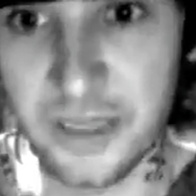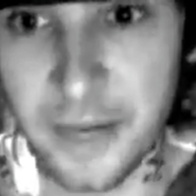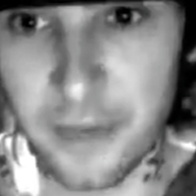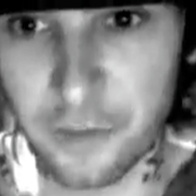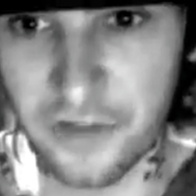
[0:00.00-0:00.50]

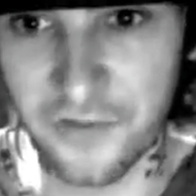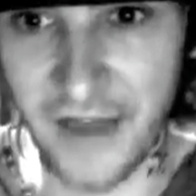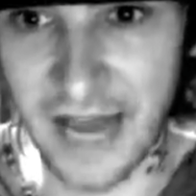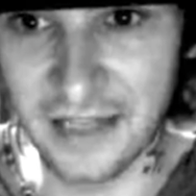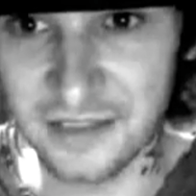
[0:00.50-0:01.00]
pick really
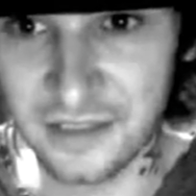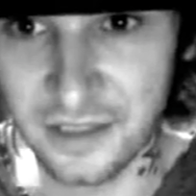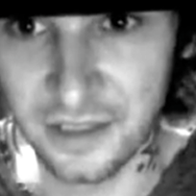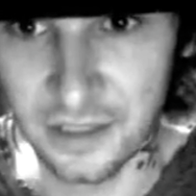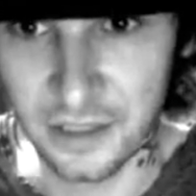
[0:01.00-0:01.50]
fast,
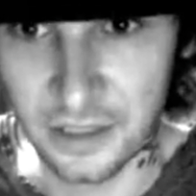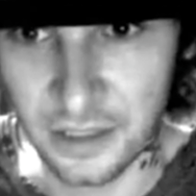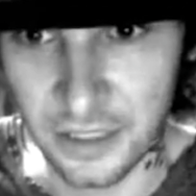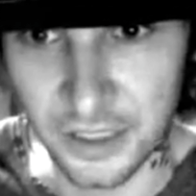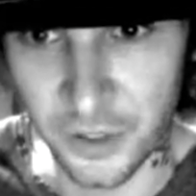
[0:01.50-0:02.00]

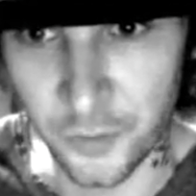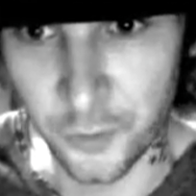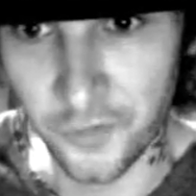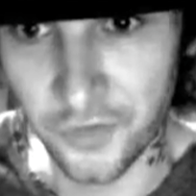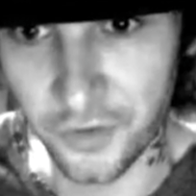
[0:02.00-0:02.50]
they'll
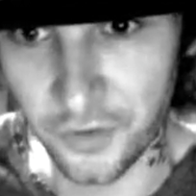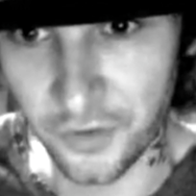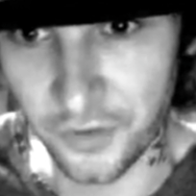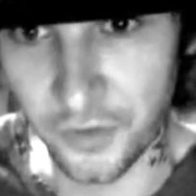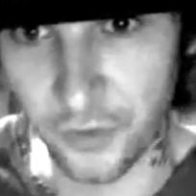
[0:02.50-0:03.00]
move their
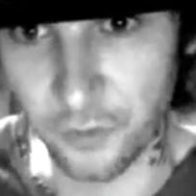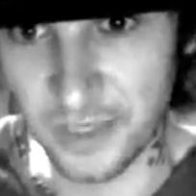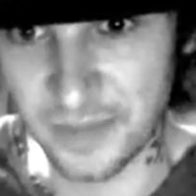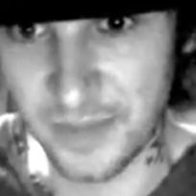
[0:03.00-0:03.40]
wrist